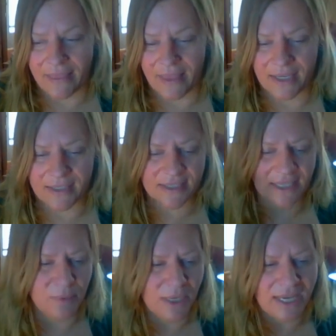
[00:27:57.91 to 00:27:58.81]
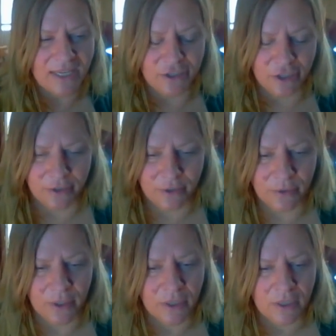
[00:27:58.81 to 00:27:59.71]
and then see what I could
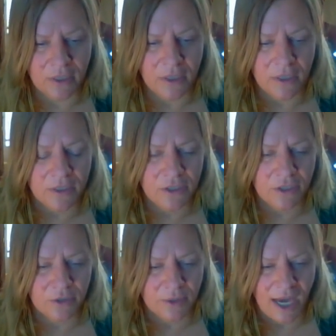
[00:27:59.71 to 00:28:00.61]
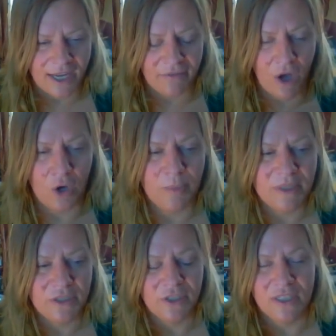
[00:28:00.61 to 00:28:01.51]
do to kind of open